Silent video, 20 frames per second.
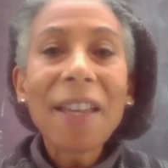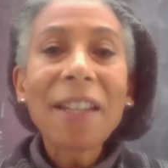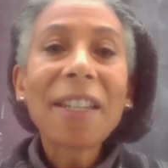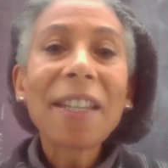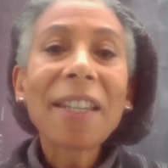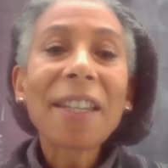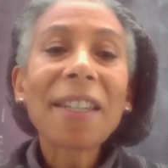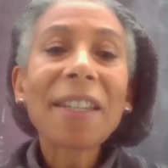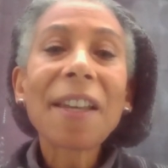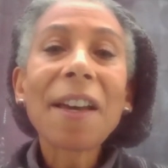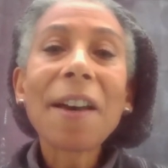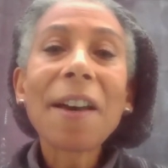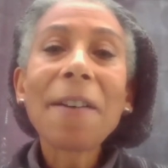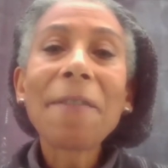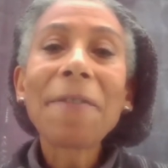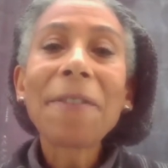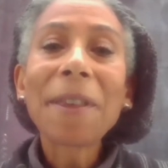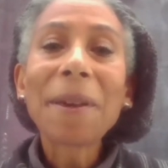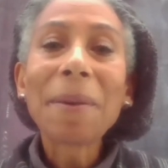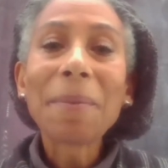to
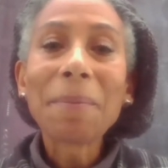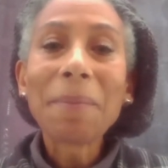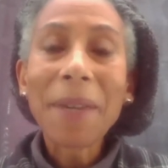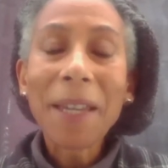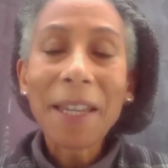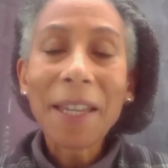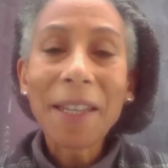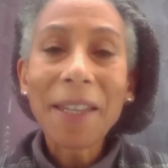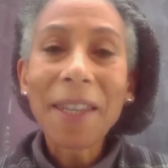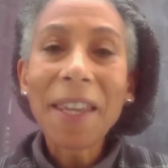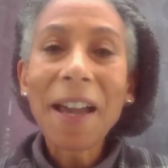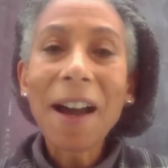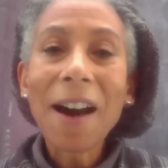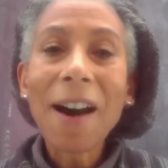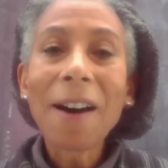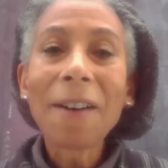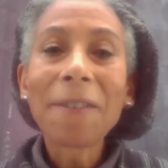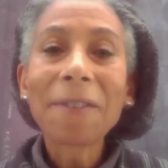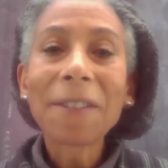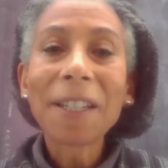serve them in the
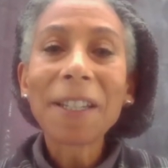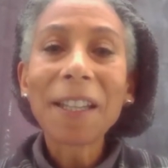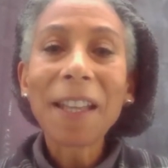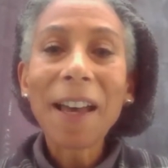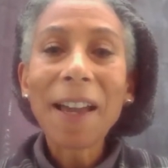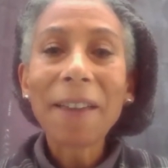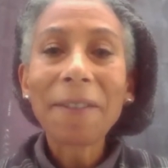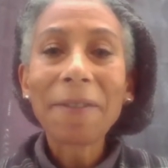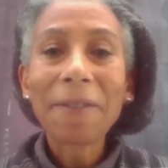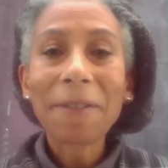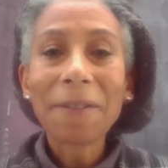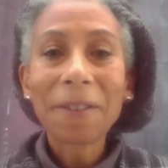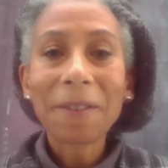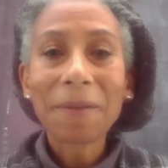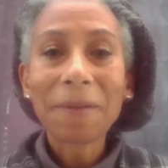afterlife.